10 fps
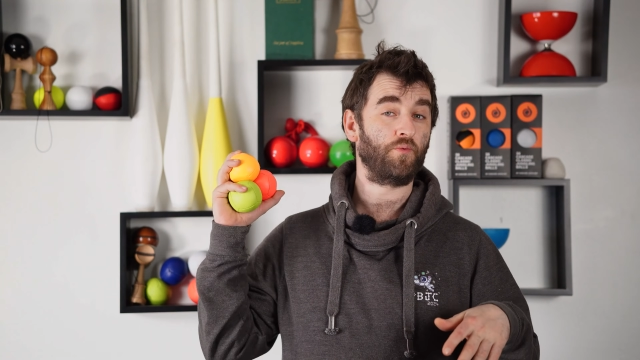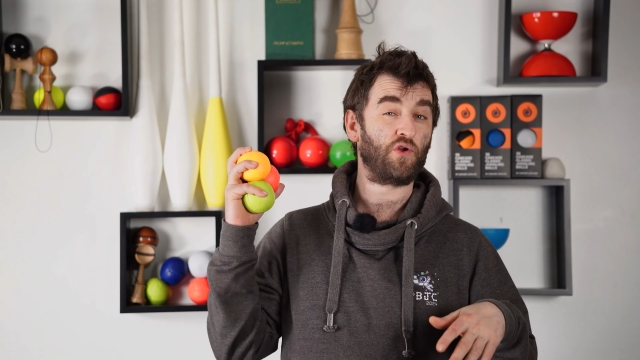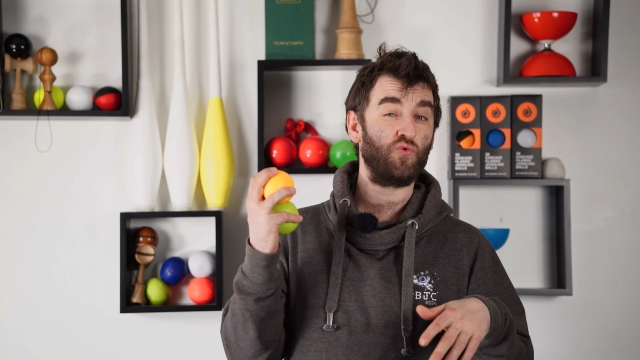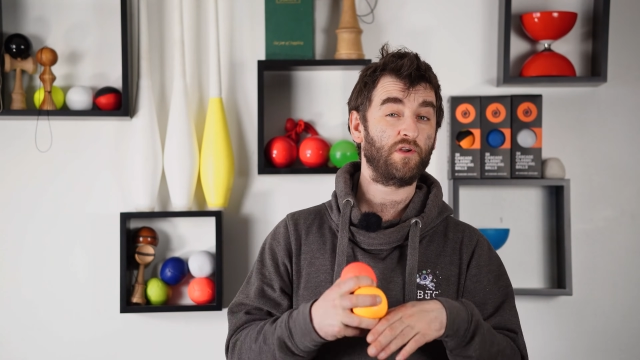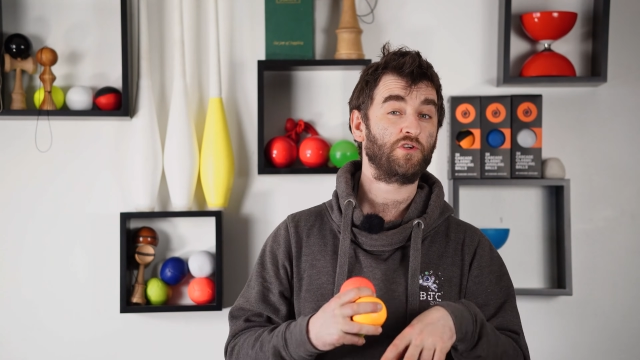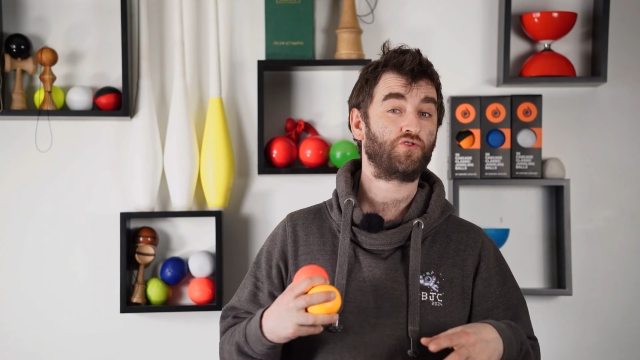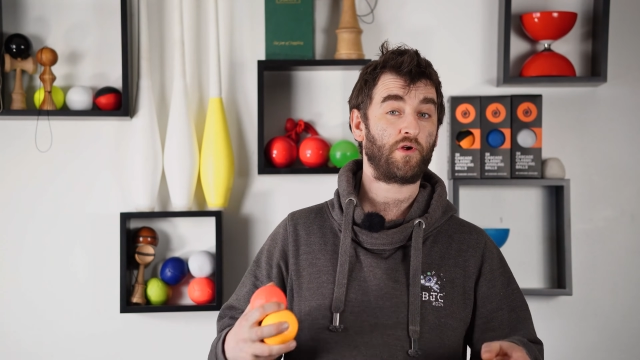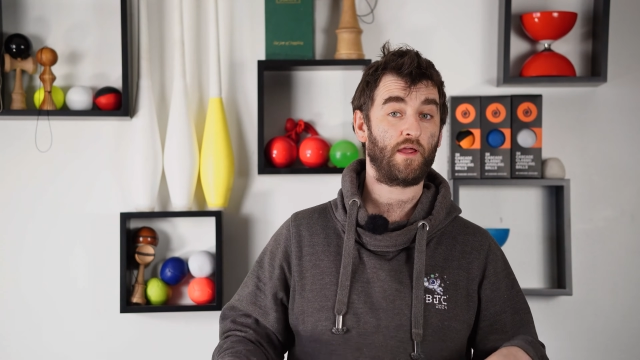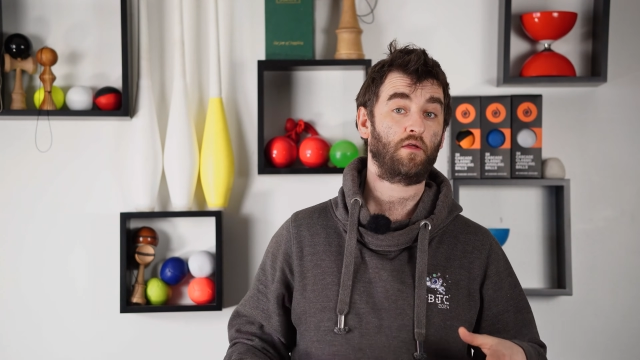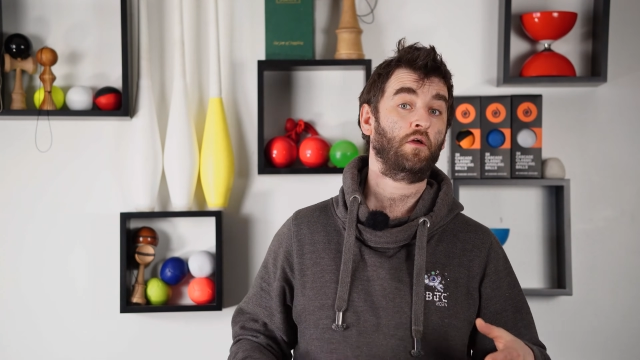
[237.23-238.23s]
we go into
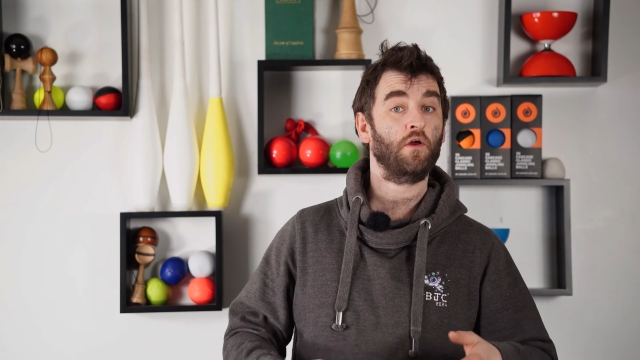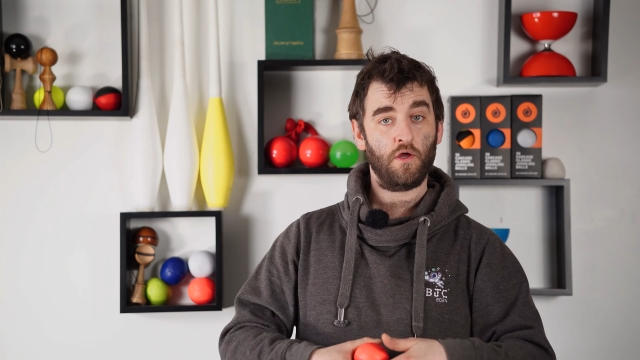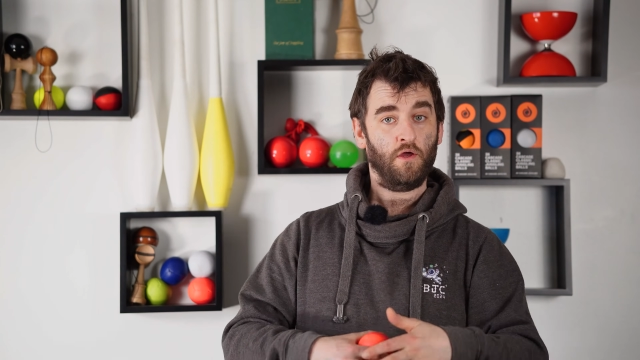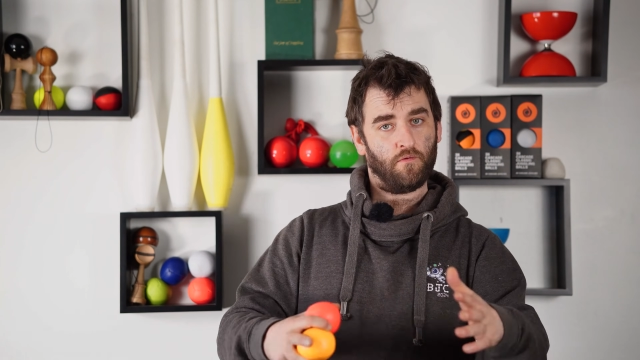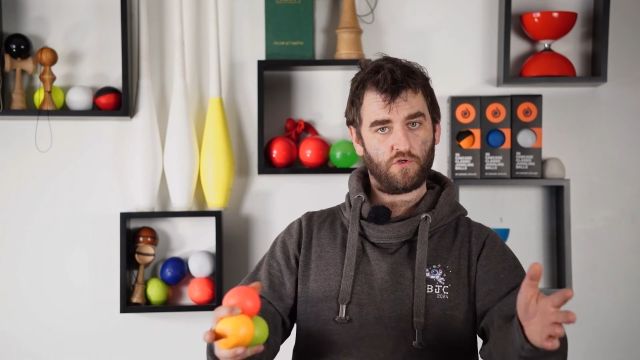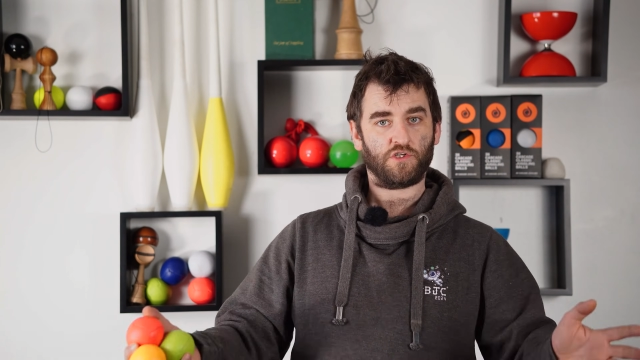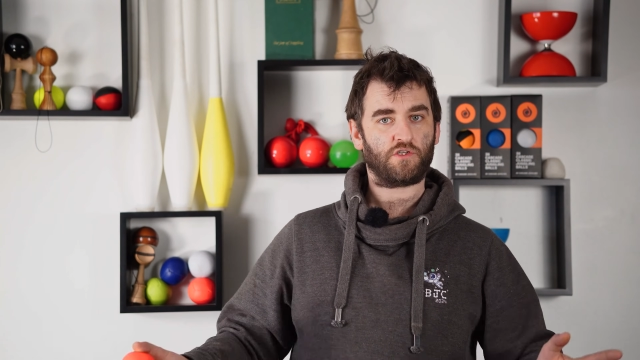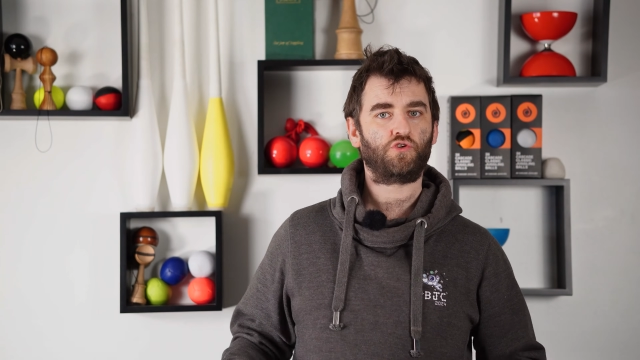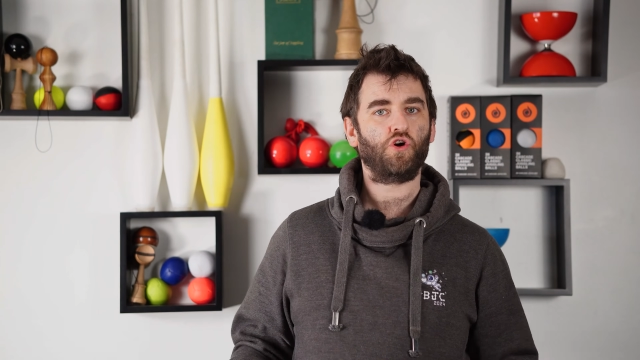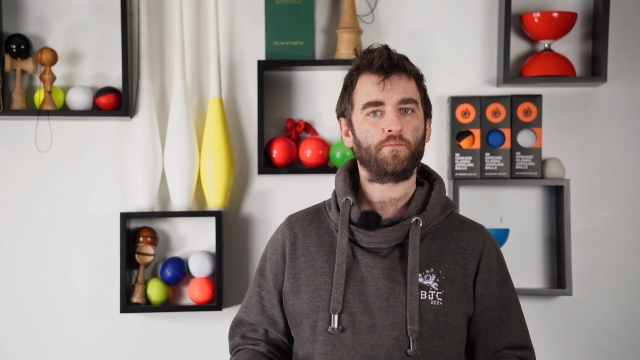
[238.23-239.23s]
trying
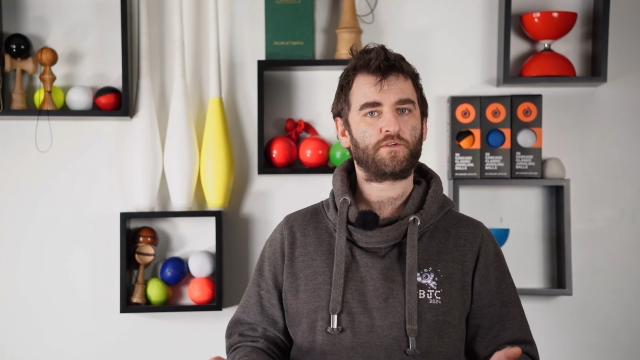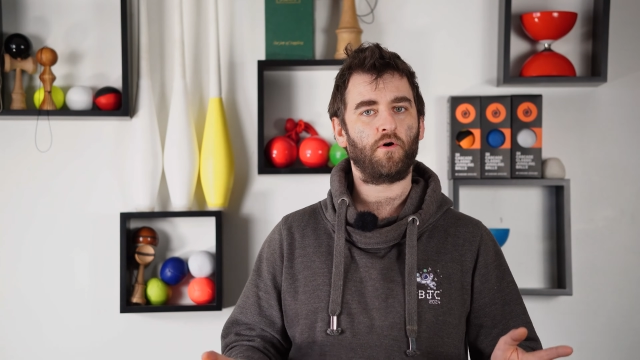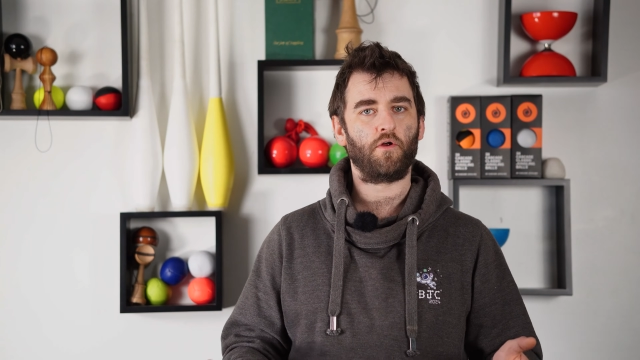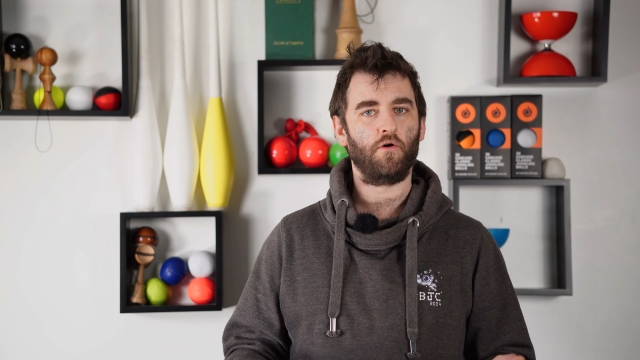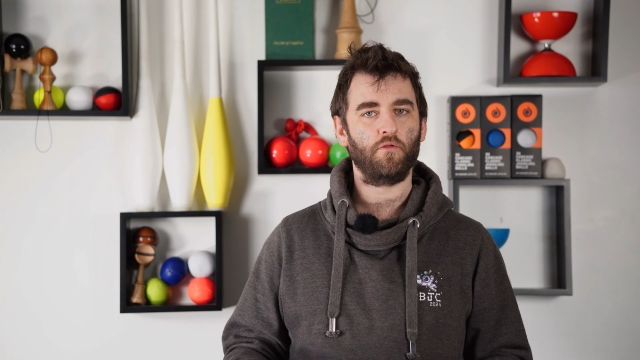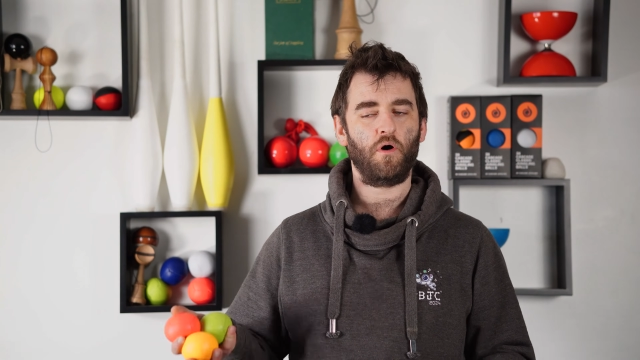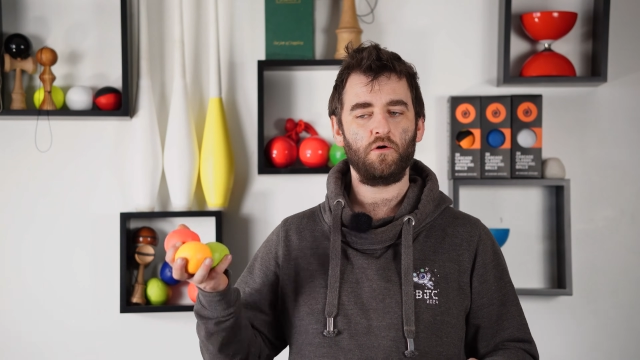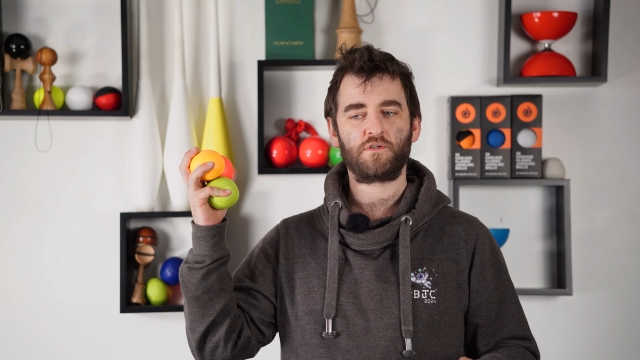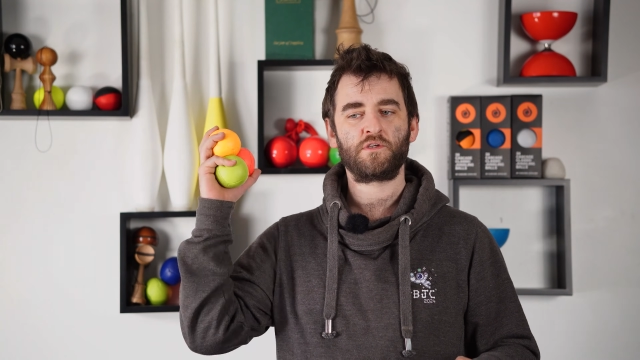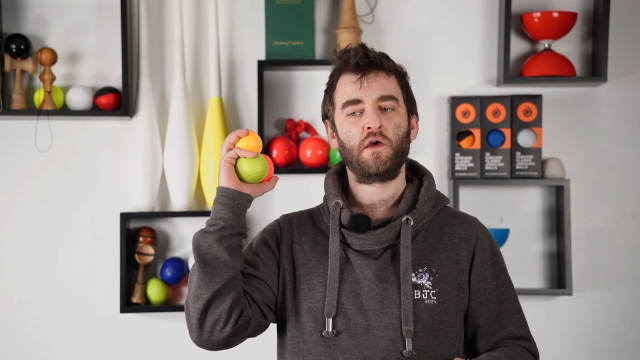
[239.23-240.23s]
just chops on all the
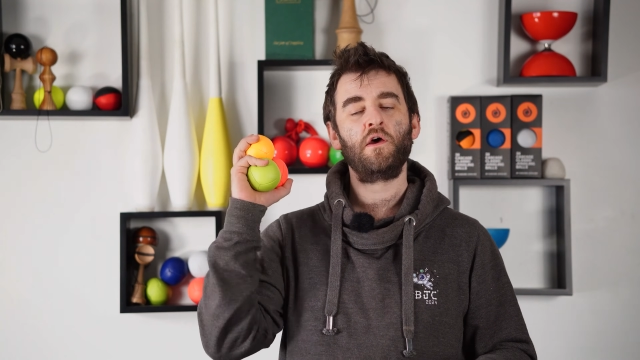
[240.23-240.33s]
balls.